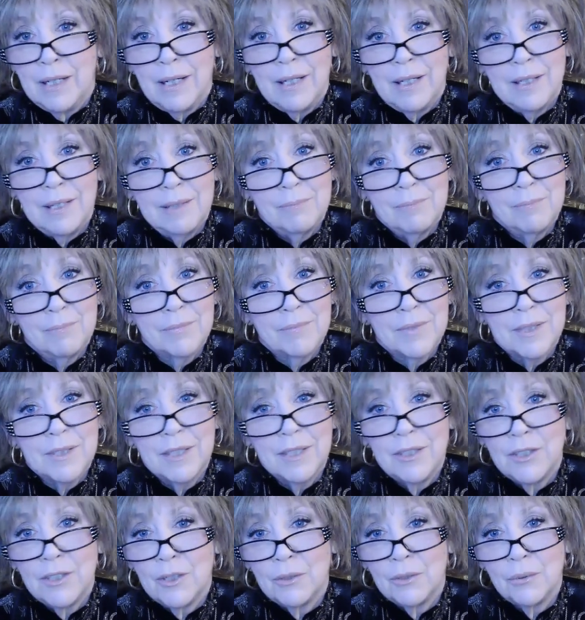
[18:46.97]
um,
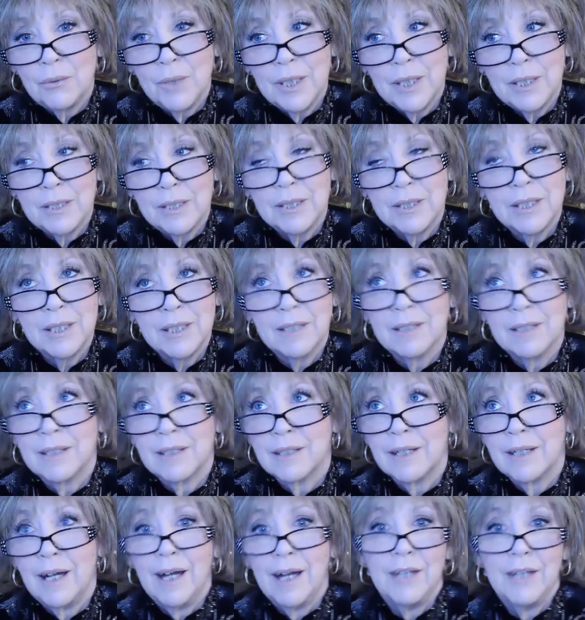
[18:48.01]
you know, and
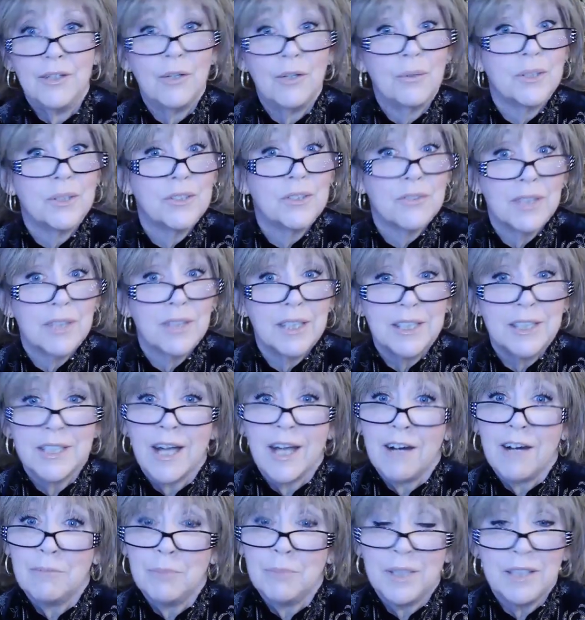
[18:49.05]
I know it's really
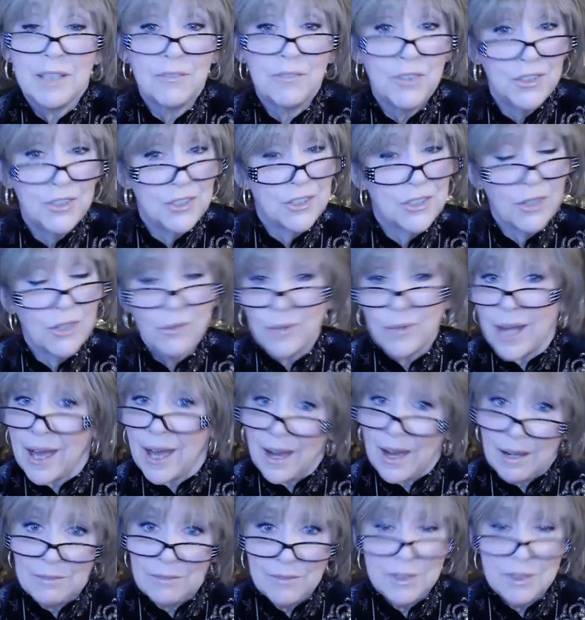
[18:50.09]
tough, but if you don't
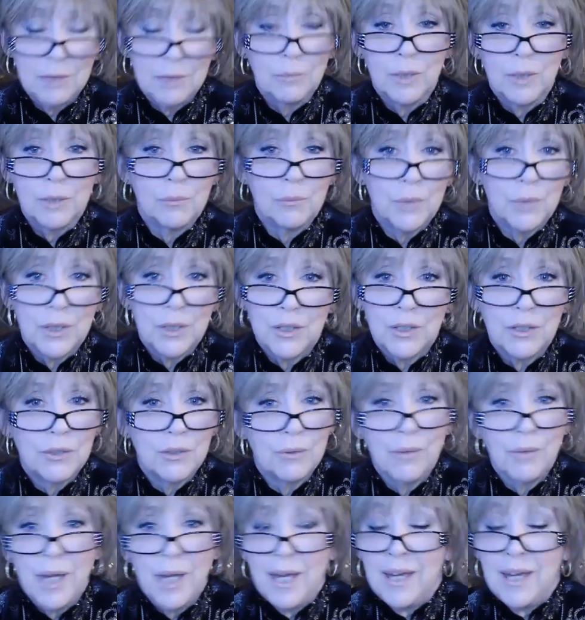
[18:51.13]
have anyone with you
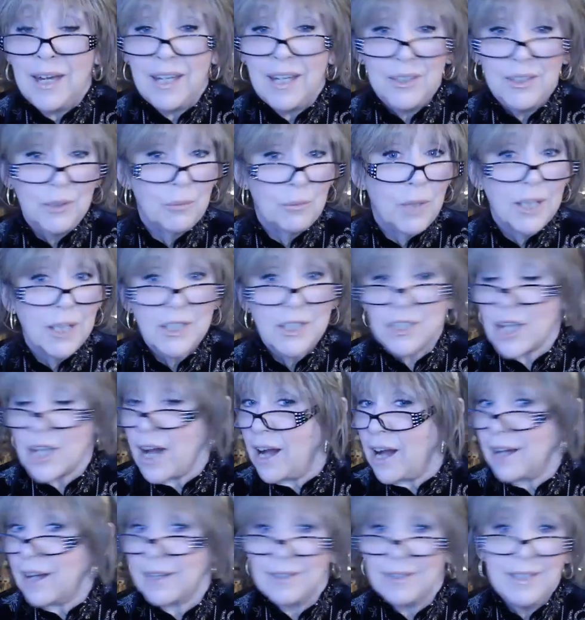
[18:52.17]
and you want to
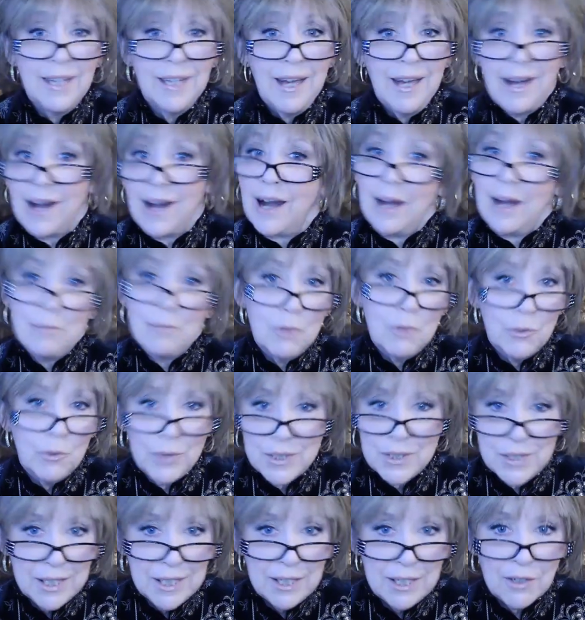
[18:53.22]
talk, I'm
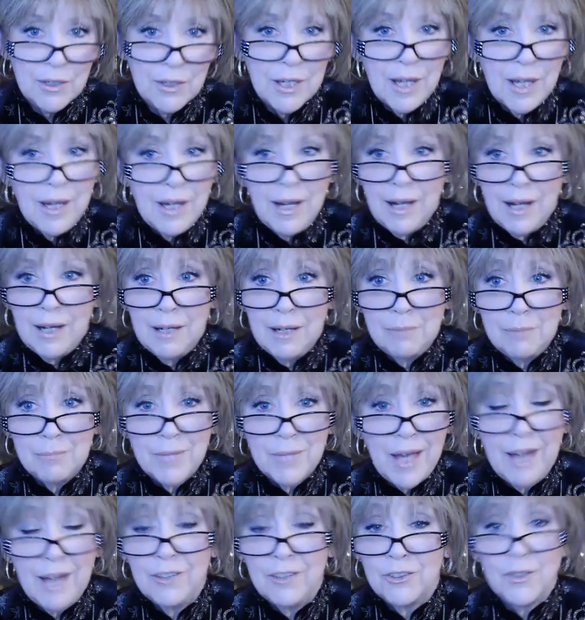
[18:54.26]
always here. Um,
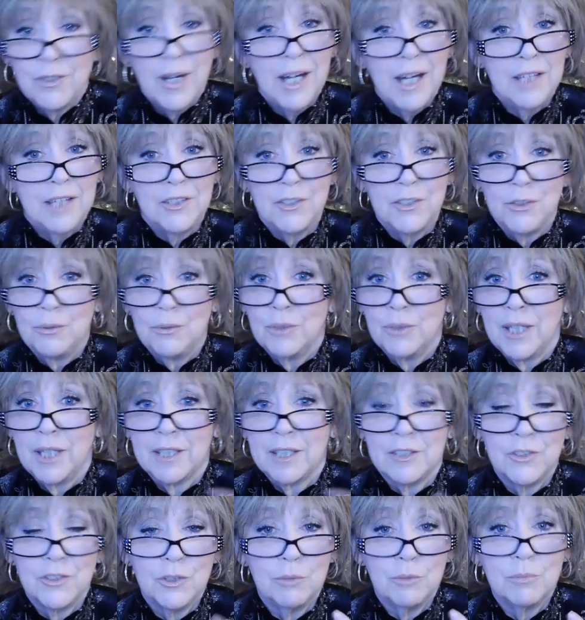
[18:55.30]
I don't know how to do like
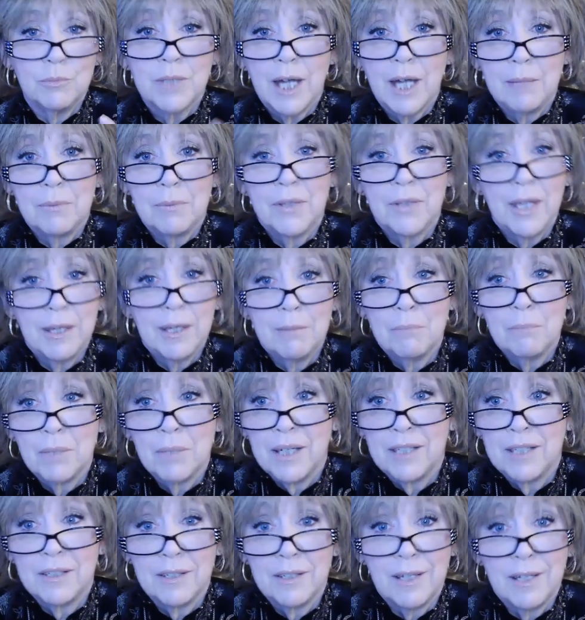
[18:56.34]
a Zoom type thing,
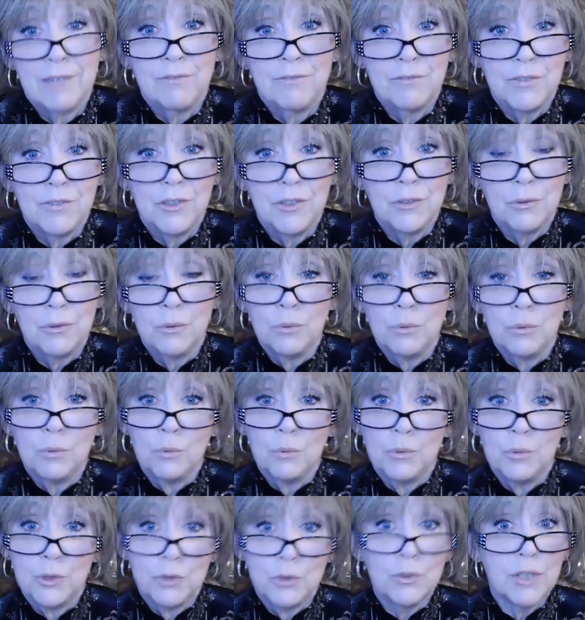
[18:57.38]
but if
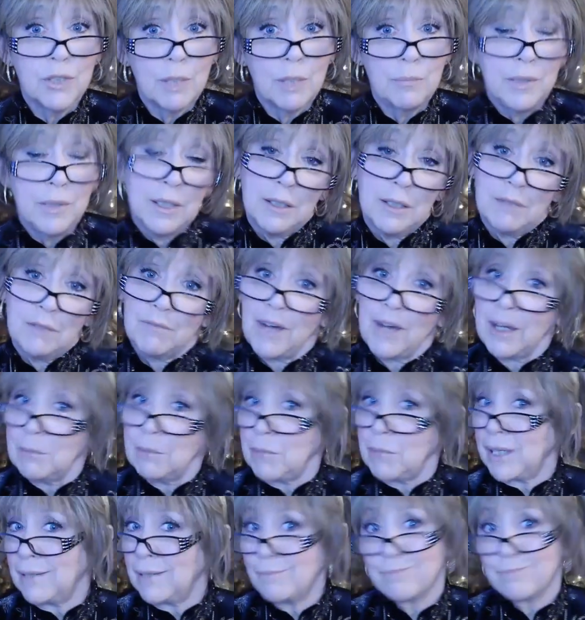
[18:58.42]
you do something and invite
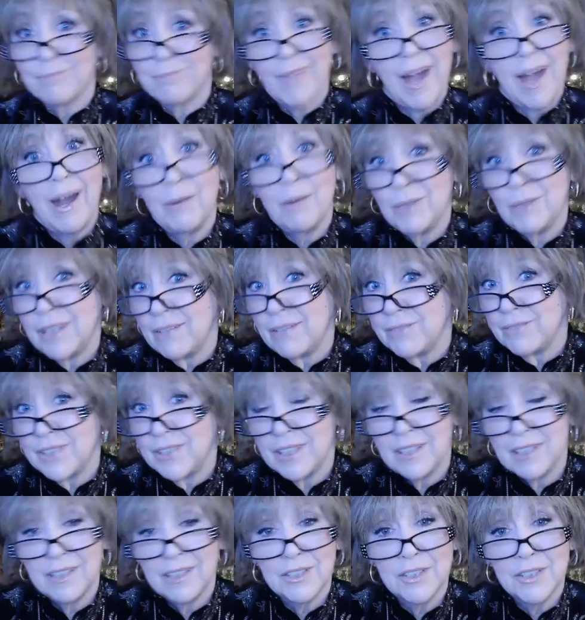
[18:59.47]
me, I would love
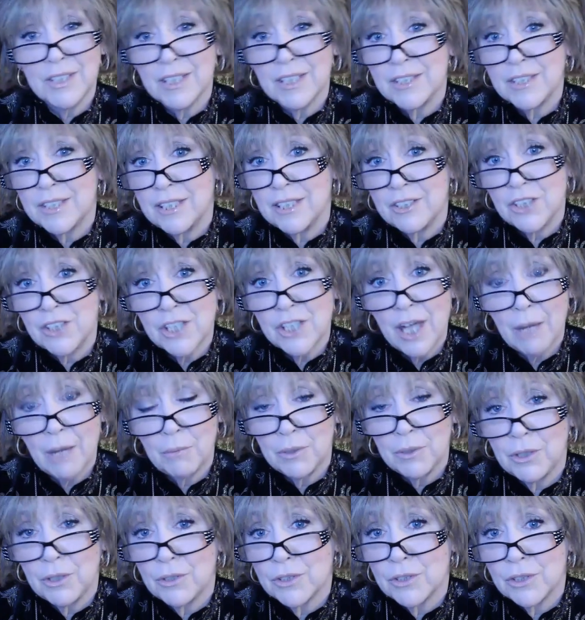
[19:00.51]
to, to sit and chat
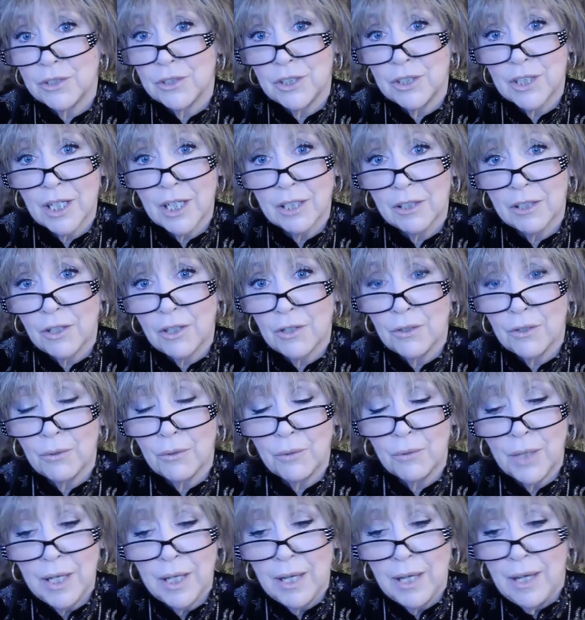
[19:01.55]
you so you're not
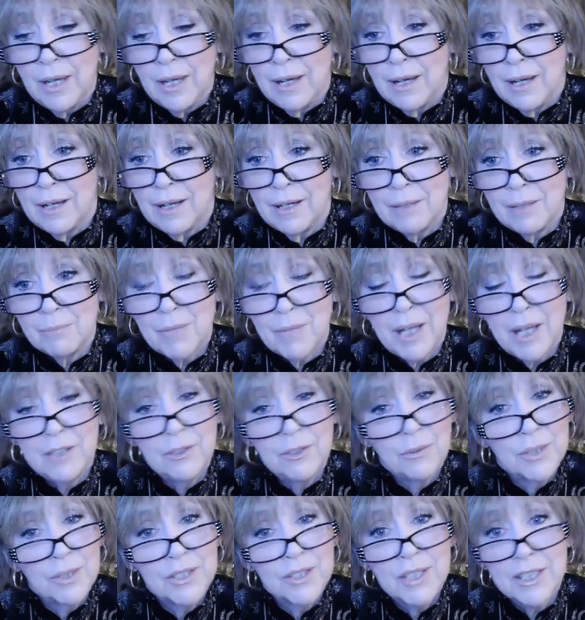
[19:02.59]
alone. Um, I
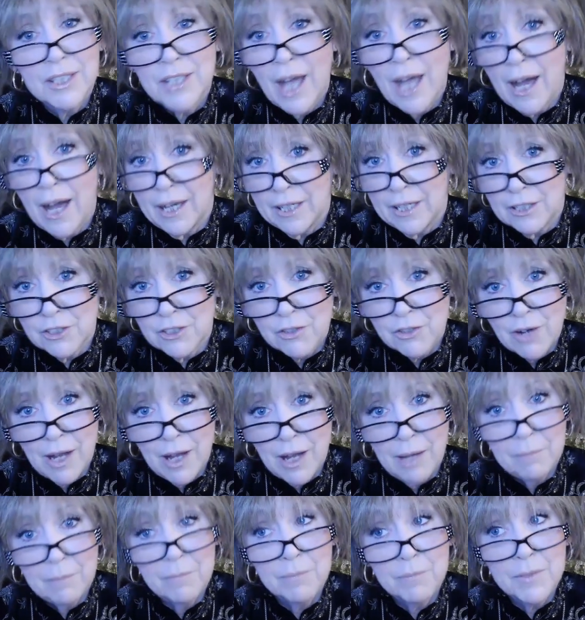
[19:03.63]
know it's a time,
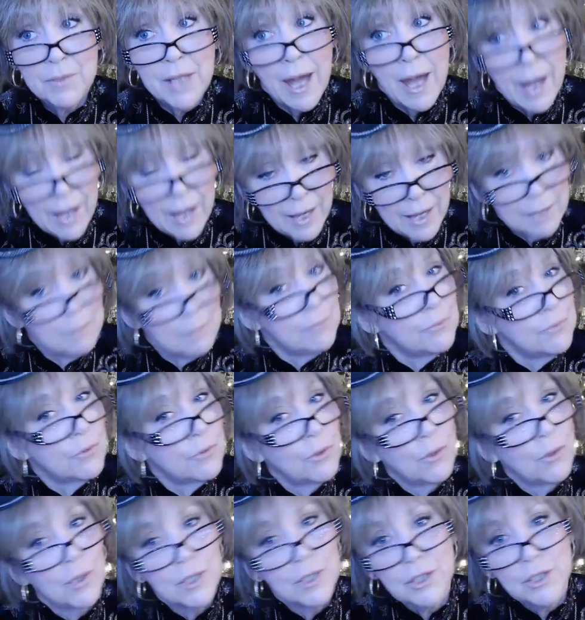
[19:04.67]
time, time
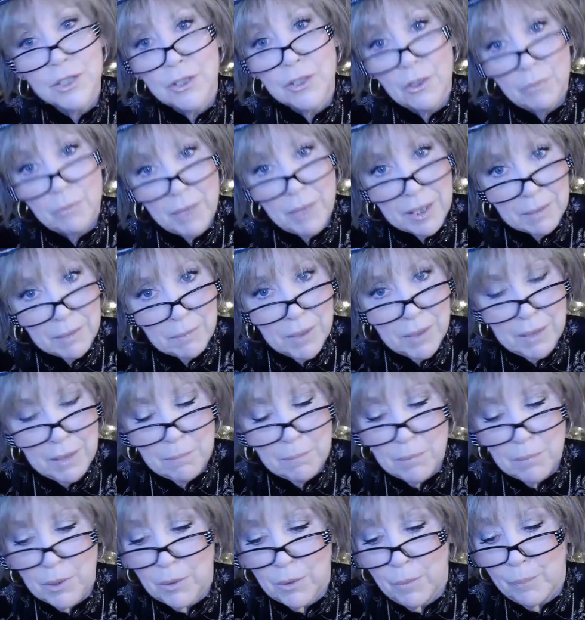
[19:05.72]
for so many
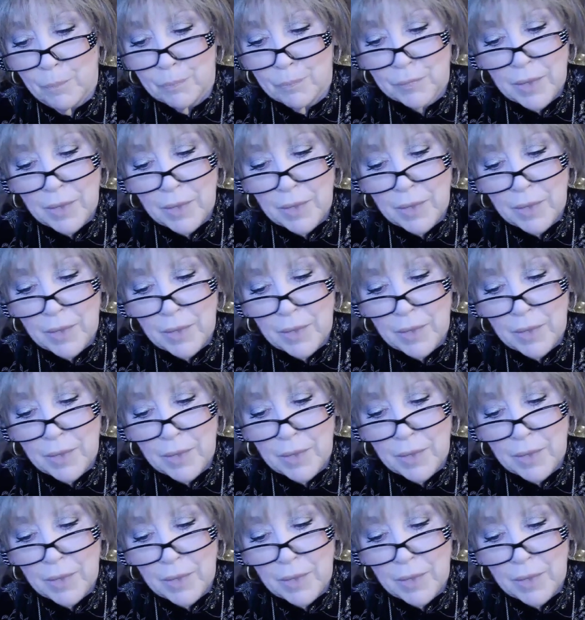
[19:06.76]
people.